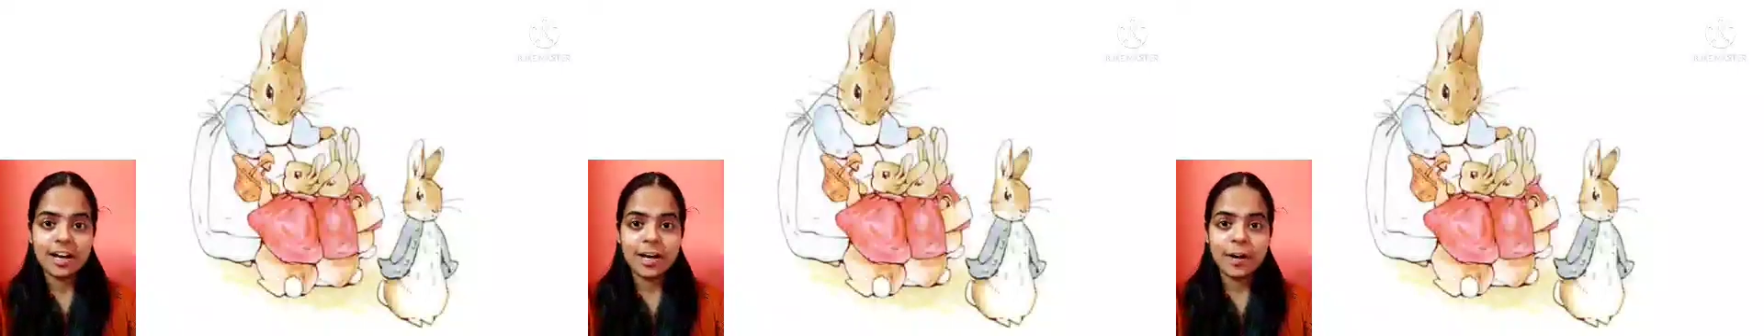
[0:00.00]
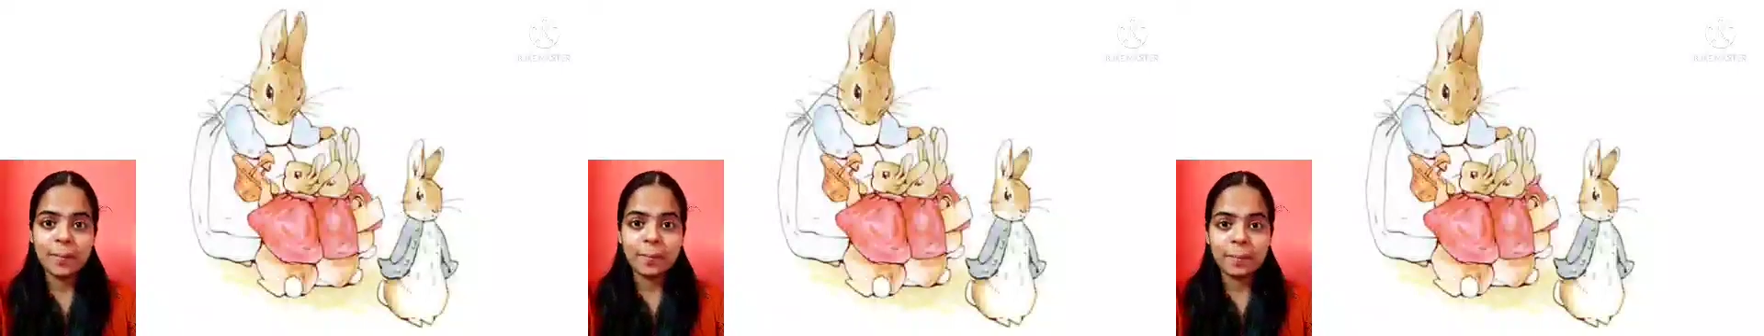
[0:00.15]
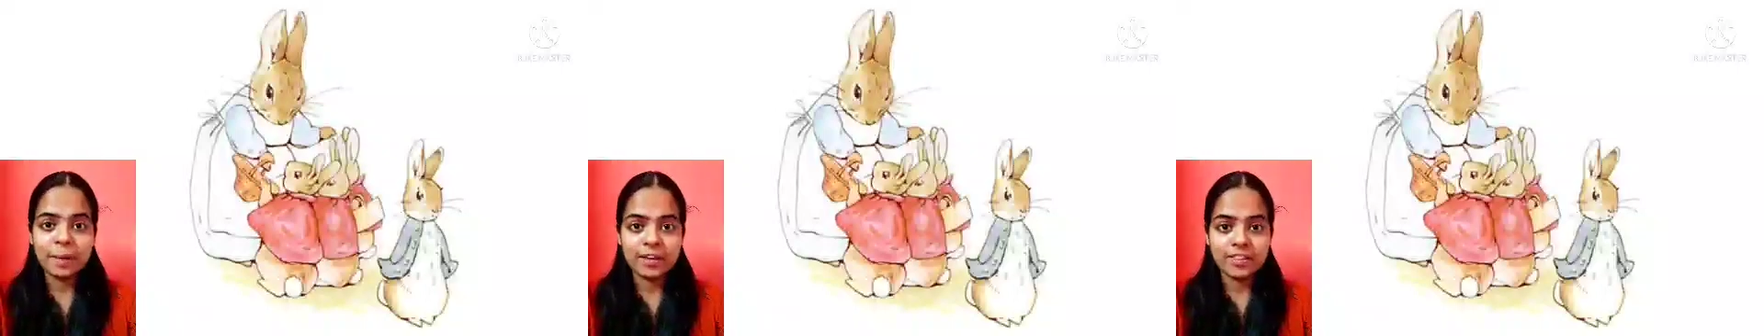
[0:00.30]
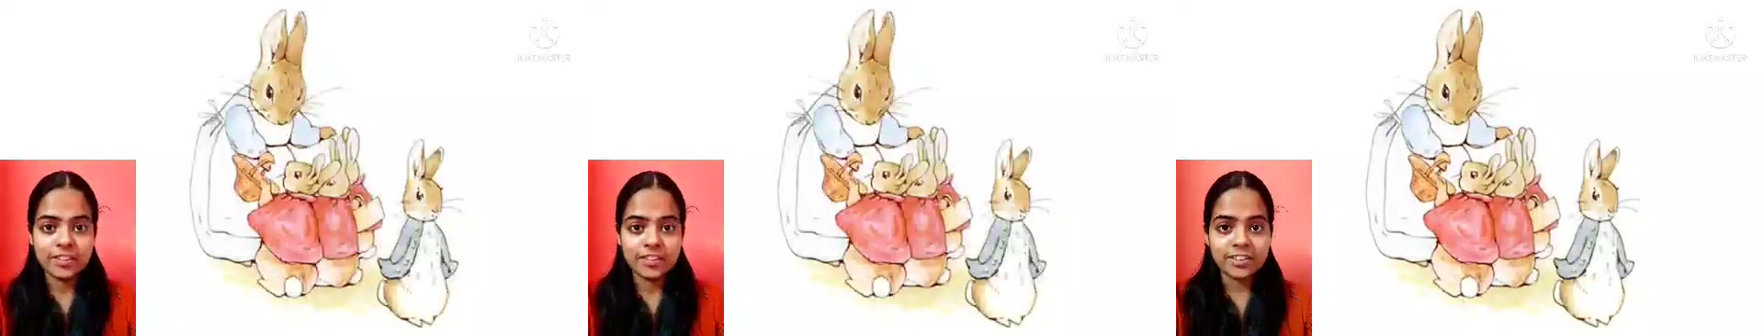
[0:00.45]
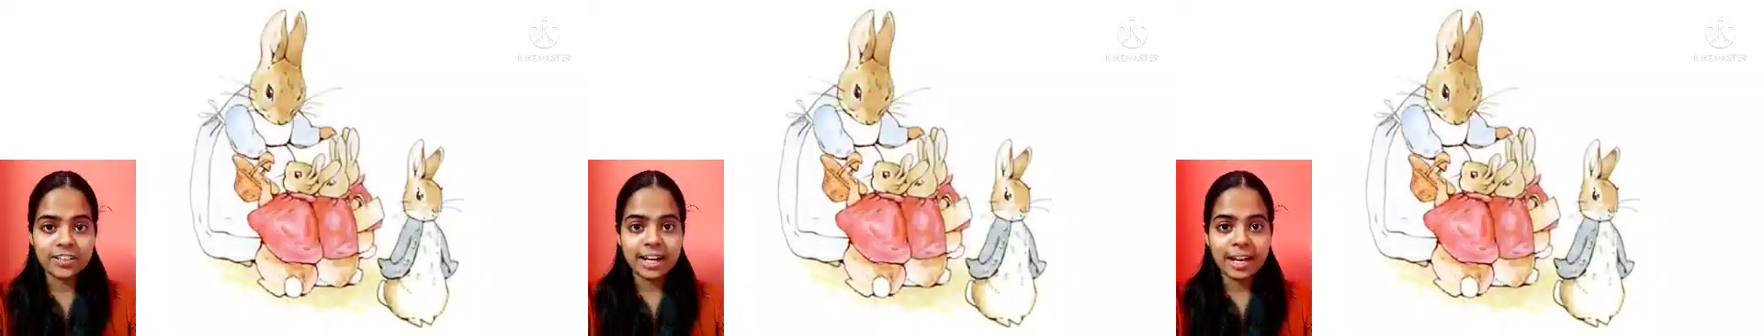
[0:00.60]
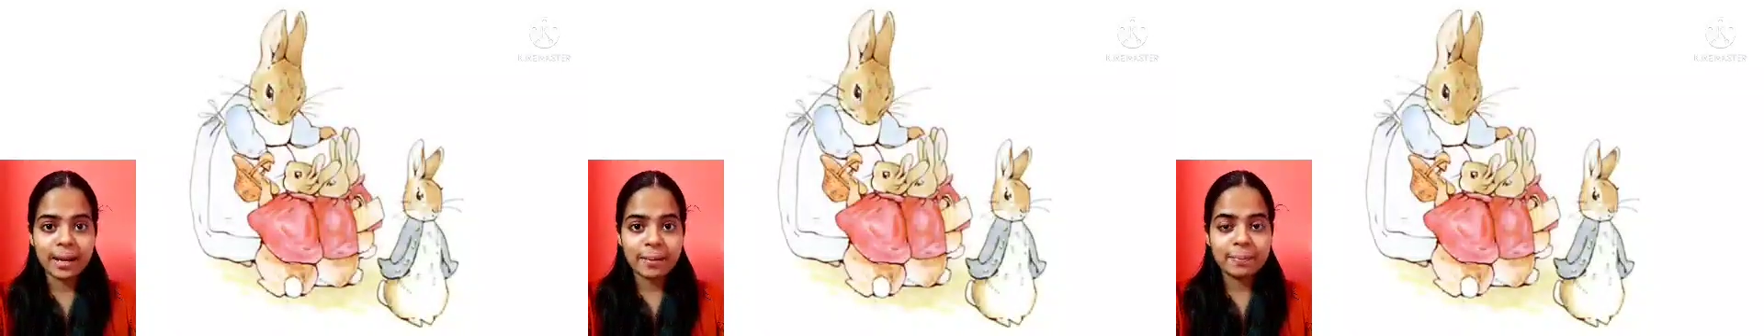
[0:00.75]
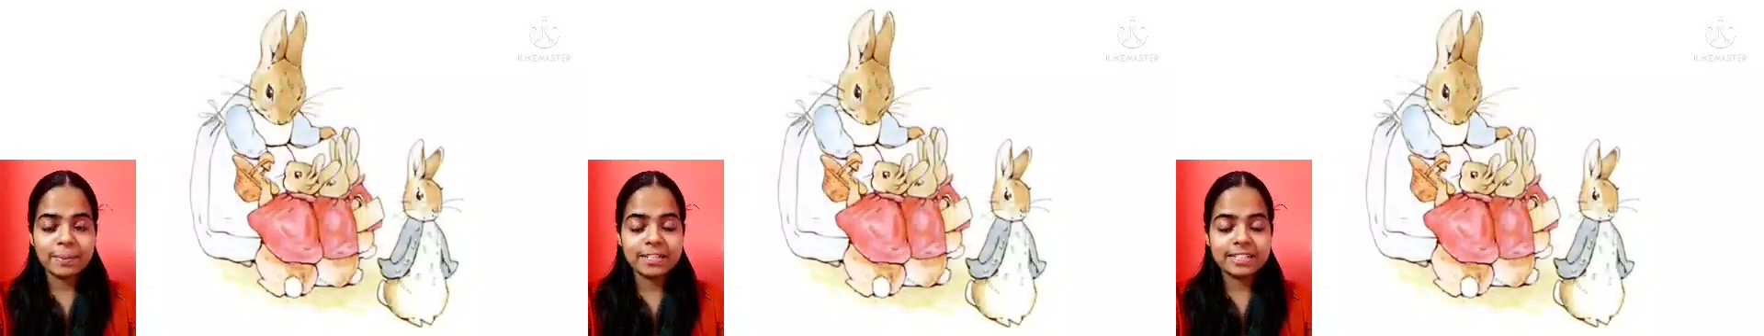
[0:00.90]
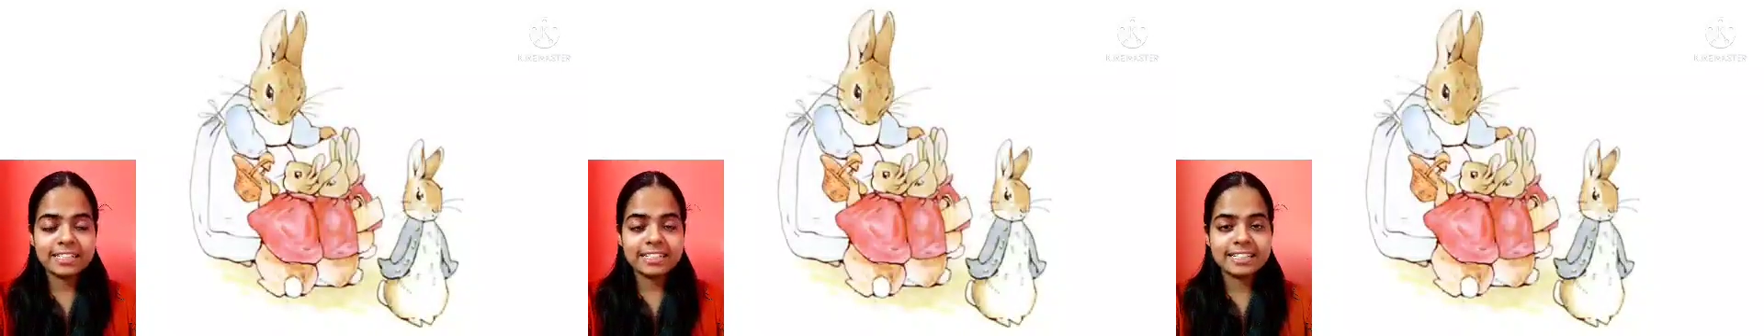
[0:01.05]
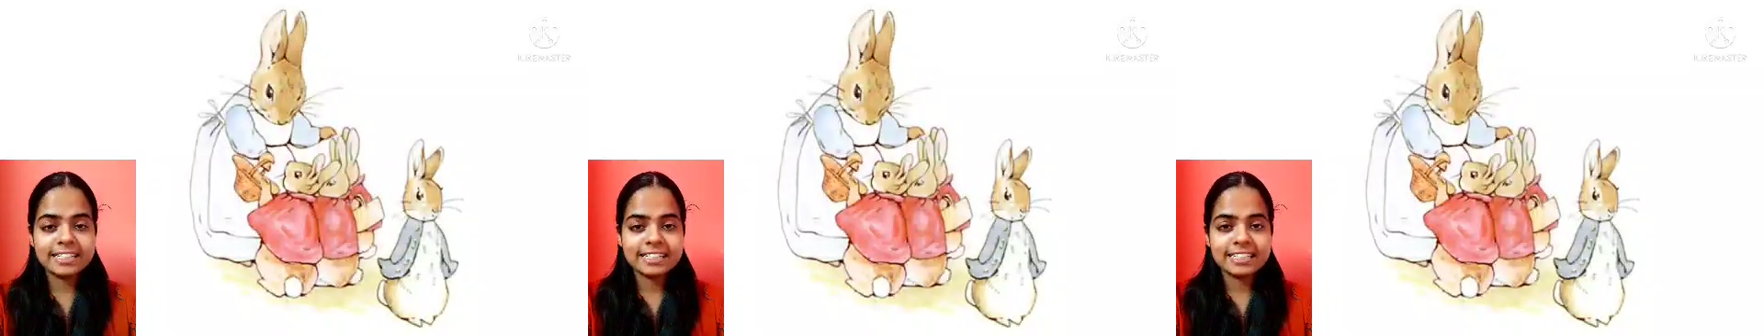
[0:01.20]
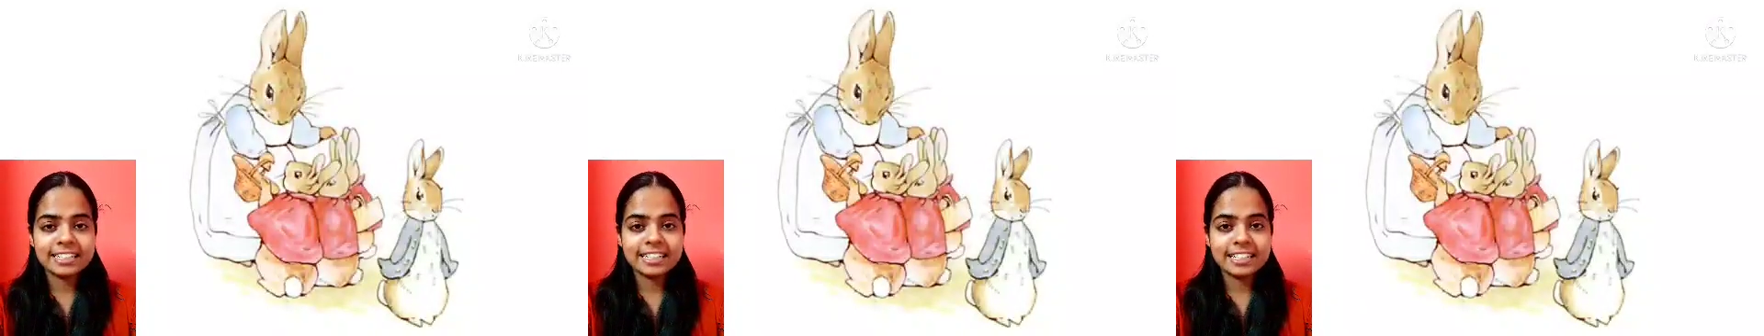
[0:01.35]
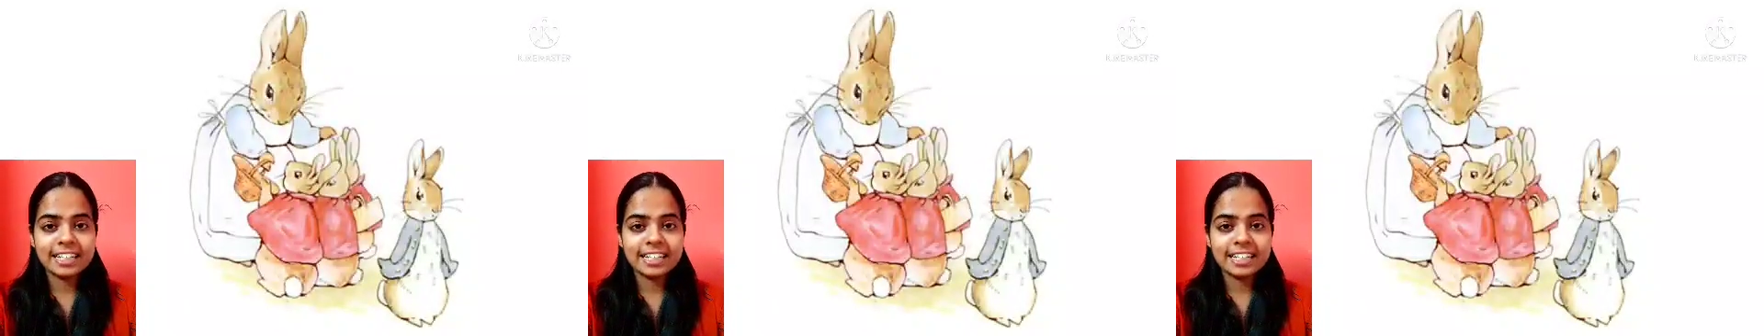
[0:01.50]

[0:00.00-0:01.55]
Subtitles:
a mother rabbit